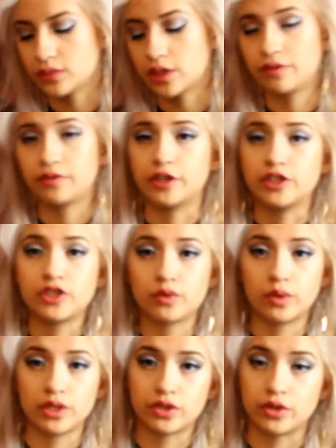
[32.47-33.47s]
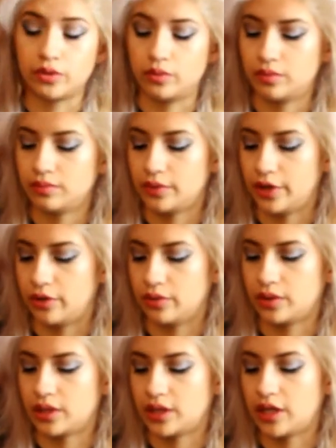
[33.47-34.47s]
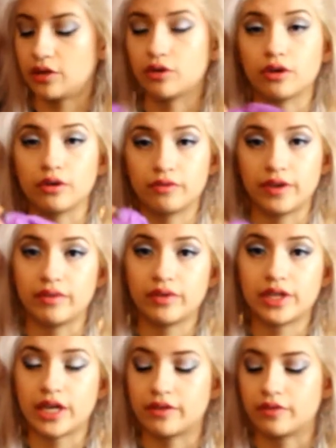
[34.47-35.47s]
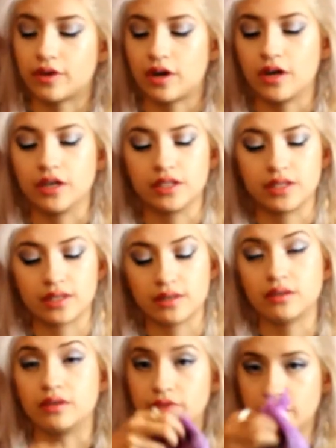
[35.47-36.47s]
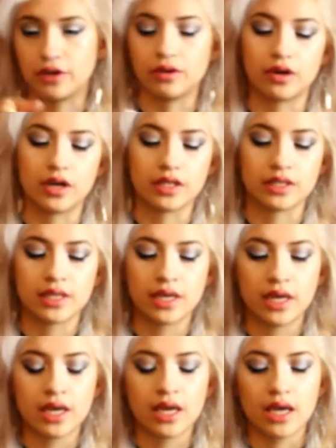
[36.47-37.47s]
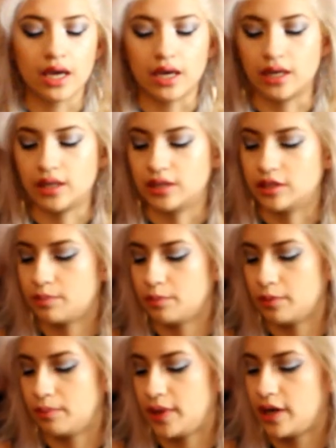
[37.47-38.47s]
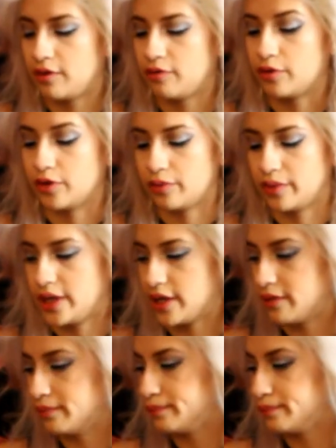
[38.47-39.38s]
first you want to, get your favorite deck of cards, of tarot cards, and prepare for the reading.